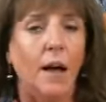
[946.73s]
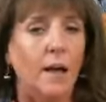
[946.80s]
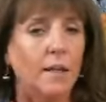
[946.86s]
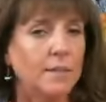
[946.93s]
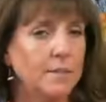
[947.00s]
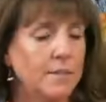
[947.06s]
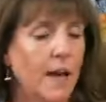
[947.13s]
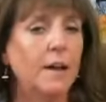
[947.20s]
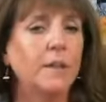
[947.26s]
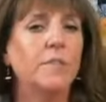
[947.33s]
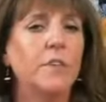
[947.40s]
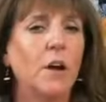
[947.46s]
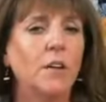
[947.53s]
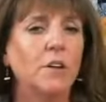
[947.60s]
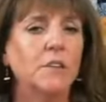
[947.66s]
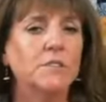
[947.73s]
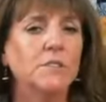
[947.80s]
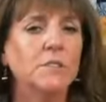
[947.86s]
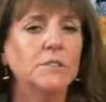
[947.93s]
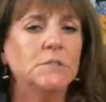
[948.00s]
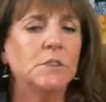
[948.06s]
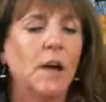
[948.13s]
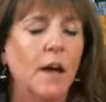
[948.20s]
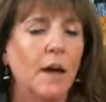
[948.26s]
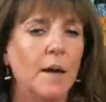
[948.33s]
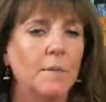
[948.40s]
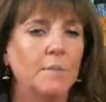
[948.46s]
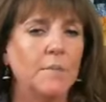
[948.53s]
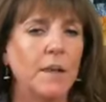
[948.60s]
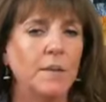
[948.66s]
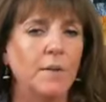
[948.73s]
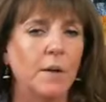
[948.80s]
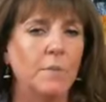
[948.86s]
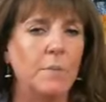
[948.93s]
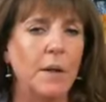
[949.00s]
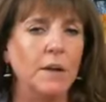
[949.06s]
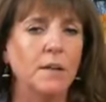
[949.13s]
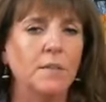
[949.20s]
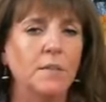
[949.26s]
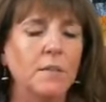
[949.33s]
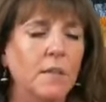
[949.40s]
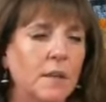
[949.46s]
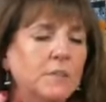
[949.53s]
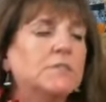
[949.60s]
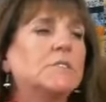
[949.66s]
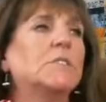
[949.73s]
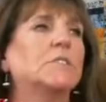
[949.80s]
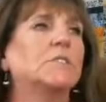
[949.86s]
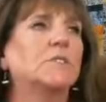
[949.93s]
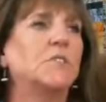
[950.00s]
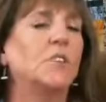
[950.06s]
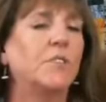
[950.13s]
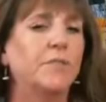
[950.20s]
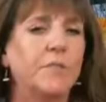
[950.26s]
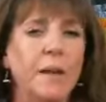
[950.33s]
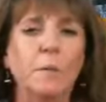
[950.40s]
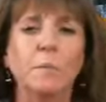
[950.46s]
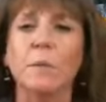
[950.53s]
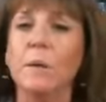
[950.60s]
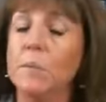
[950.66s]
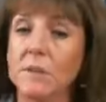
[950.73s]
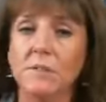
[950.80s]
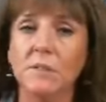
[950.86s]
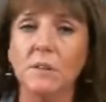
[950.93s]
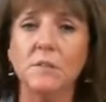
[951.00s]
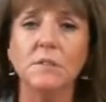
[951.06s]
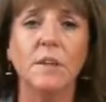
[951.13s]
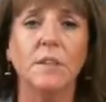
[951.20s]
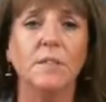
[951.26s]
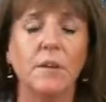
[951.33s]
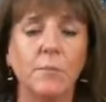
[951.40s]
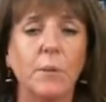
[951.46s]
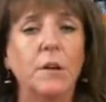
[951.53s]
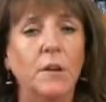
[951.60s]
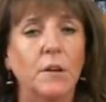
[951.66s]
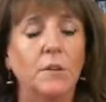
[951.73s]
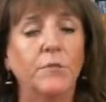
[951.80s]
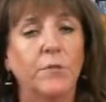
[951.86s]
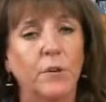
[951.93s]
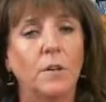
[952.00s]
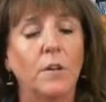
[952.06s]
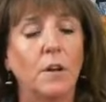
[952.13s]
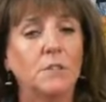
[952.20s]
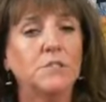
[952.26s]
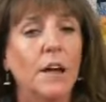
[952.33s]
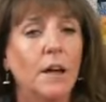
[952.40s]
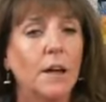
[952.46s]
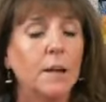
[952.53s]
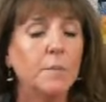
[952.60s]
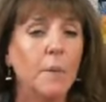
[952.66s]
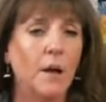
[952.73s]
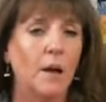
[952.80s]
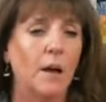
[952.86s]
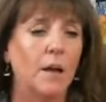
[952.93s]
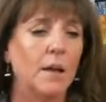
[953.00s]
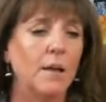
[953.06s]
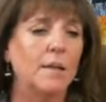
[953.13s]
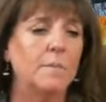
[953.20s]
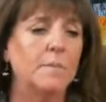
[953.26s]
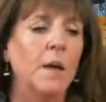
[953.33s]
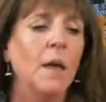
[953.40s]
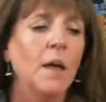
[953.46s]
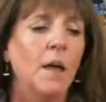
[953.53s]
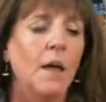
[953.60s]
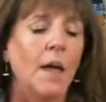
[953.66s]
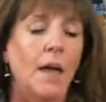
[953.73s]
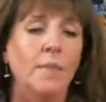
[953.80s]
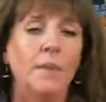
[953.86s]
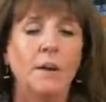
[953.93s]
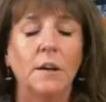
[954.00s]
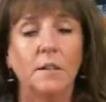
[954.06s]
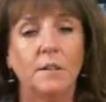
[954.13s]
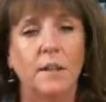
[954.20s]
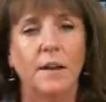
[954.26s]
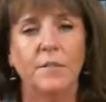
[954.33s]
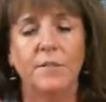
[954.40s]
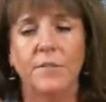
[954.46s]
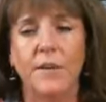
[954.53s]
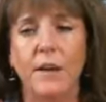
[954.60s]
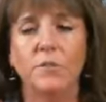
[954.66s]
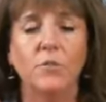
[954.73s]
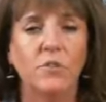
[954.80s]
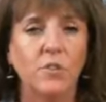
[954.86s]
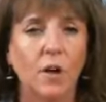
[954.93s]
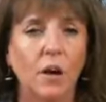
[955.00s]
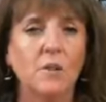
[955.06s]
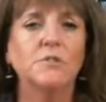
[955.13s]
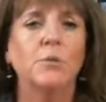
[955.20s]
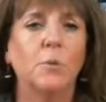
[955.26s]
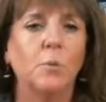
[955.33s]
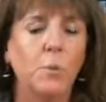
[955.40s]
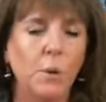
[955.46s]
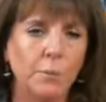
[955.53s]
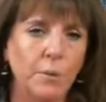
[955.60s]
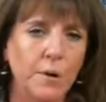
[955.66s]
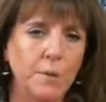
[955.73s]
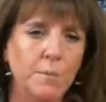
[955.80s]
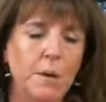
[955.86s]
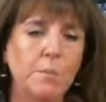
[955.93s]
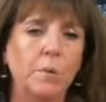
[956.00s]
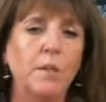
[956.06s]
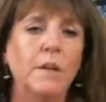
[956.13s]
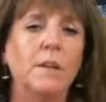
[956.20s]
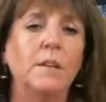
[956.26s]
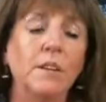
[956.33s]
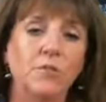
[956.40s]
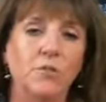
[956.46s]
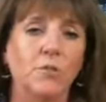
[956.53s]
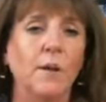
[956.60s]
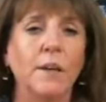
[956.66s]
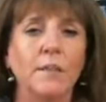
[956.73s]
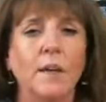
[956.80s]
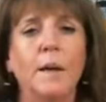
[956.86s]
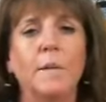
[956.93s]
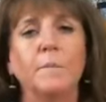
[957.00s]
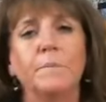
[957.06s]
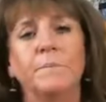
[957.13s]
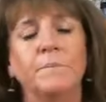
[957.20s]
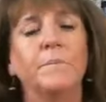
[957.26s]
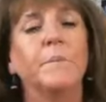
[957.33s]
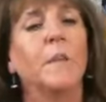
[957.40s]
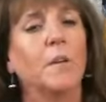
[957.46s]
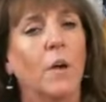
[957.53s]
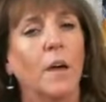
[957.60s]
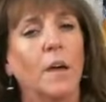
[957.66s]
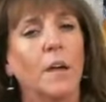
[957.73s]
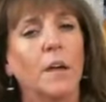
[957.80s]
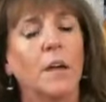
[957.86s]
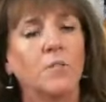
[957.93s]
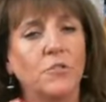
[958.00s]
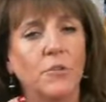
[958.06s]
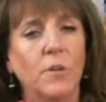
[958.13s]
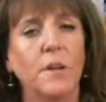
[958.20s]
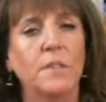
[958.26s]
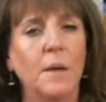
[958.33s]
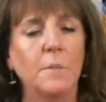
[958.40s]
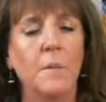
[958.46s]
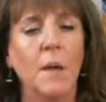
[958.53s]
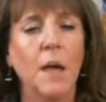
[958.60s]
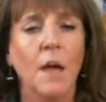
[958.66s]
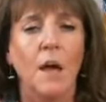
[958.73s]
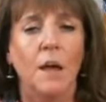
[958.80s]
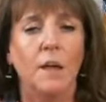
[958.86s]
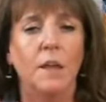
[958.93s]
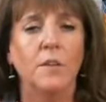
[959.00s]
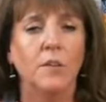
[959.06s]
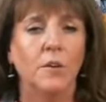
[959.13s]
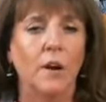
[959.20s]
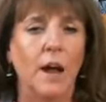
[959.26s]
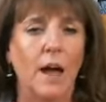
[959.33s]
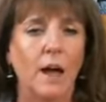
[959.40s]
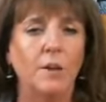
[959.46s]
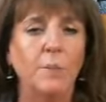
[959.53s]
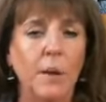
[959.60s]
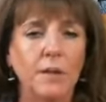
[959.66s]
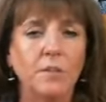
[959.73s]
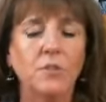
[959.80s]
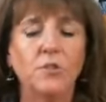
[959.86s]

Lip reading: A lot of the artisans, they've been in this. This is their family business, and they've been in it for a long time. And then a lot of the factories also will bring people in and train them, okay, and train them either how to make